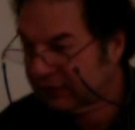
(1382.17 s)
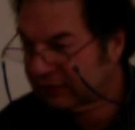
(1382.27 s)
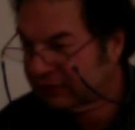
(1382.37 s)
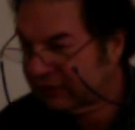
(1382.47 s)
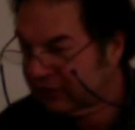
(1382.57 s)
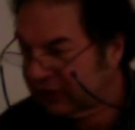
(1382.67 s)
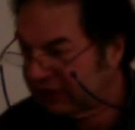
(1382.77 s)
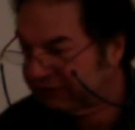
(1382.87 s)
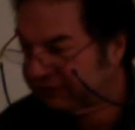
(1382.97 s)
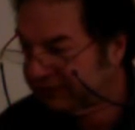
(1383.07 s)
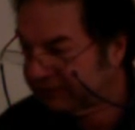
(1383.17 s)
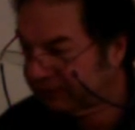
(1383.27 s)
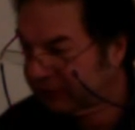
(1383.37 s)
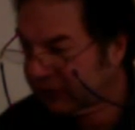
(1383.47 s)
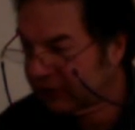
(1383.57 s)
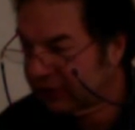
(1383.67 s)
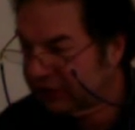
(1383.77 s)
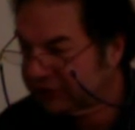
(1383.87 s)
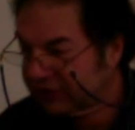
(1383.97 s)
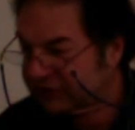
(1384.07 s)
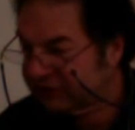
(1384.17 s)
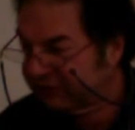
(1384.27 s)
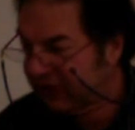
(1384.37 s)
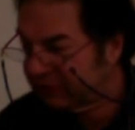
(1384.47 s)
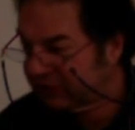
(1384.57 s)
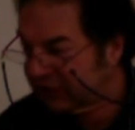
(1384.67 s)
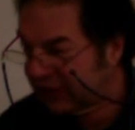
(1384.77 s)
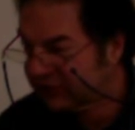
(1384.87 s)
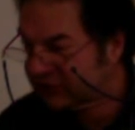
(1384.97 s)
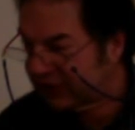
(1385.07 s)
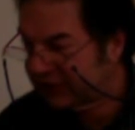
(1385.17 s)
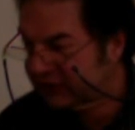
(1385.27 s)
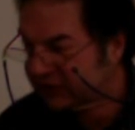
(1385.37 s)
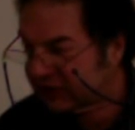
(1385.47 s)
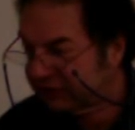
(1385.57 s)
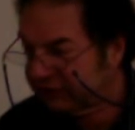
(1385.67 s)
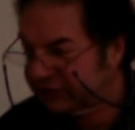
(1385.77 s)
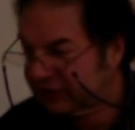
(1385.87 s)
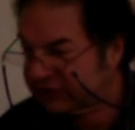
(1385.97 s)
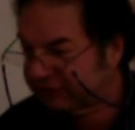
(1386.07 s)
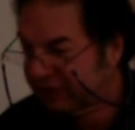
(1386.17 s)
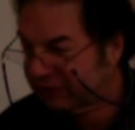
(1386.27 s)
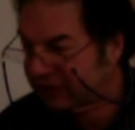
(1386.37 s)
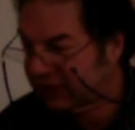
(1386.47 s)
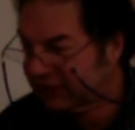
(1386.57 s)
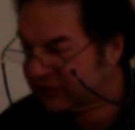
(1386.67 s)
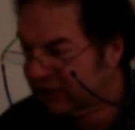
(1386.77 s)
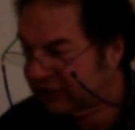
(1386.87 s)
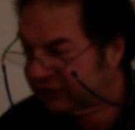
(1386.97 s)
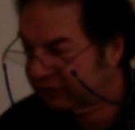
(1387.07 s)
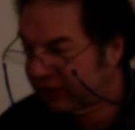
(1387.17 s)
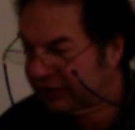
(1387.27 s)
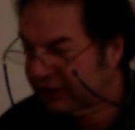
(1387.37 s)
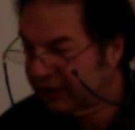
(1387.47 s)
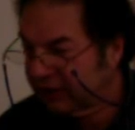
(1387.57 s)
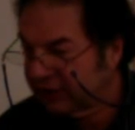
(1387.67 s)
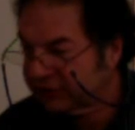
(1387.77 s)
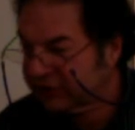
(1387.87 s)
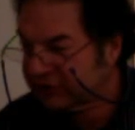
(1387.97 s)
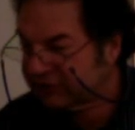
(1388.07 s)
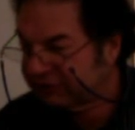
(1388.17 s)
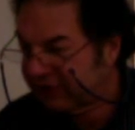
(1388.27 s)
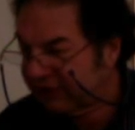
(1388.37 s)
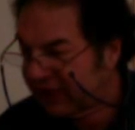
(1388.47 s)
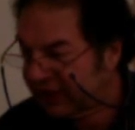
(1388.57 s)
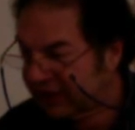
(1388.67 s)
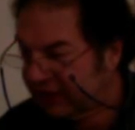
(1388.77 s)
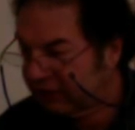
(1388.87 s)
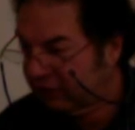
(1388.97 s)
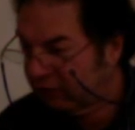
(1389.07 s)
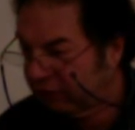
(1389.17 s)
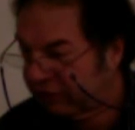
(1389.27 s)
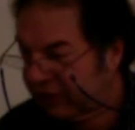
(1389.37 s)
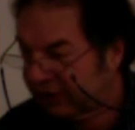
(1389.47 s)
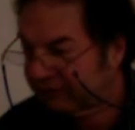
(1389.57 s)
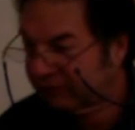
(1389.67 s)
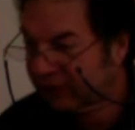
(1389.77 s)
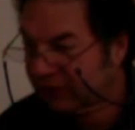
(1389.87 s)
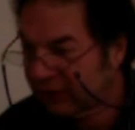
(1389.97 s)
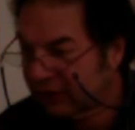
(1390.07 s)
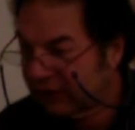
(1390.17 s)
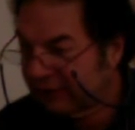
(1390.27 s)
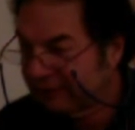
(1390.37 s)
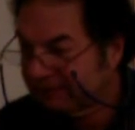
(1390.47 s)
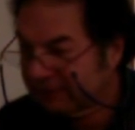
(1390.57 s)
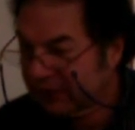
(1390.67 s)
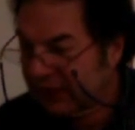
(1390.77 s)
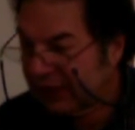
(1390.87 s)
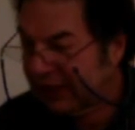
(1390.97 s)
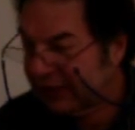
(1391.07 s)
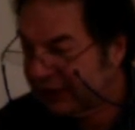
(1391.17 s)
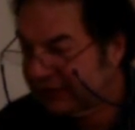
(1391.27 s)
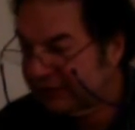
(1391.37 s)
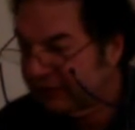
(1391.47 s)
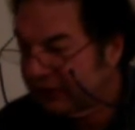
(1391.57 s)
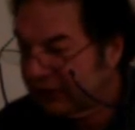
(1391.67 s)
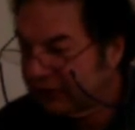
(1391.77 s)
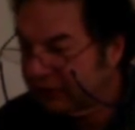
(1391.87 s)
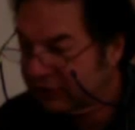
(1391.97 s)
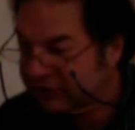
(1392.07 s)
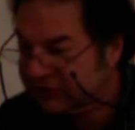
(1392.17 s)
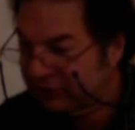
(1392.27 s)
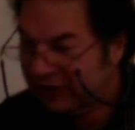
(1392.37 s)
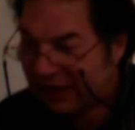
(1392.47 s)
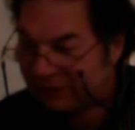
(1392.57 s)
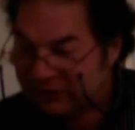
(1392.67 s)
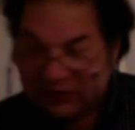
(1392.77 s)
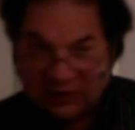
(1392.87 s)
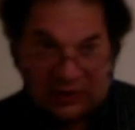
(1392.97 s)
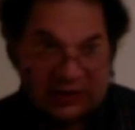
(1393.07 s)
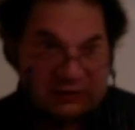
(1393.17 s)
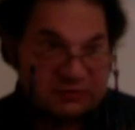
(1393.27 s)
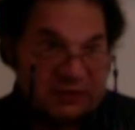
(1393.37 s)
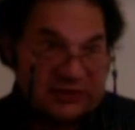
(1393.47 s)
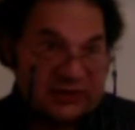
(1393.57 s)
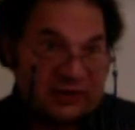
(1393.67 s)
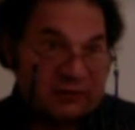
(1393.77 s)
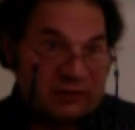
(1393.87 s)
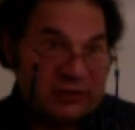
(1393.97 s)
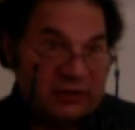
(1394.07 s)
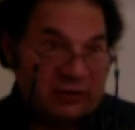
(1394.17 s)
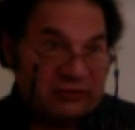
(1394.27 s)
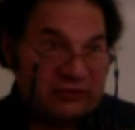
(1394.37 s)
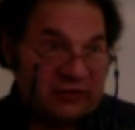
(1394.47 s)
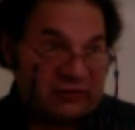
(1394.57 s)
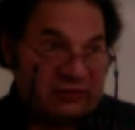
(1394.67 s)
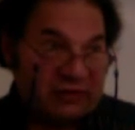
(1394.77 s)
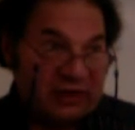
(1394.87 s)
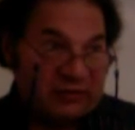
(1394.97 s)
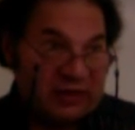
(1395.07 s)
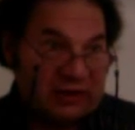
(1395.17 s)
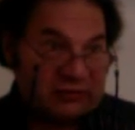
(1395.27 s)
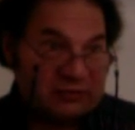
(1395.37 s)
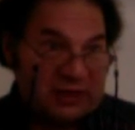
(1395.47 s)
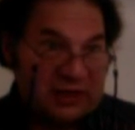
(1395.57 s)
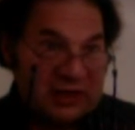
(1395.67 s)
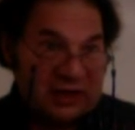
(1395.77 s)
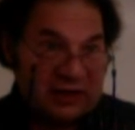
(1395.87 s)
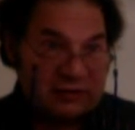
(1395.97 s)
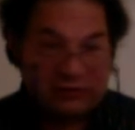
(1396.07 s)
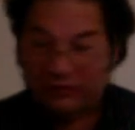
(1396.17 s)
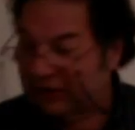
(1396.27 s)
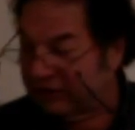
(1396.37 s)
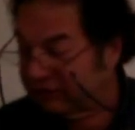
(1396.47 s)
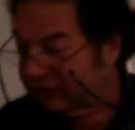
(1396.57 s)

to the left, justify with the last line in the center, justify with the last line at the right, justify the heck out of the whole thing. And you can see what happens to the letter spacing when you use justify without making any other changes.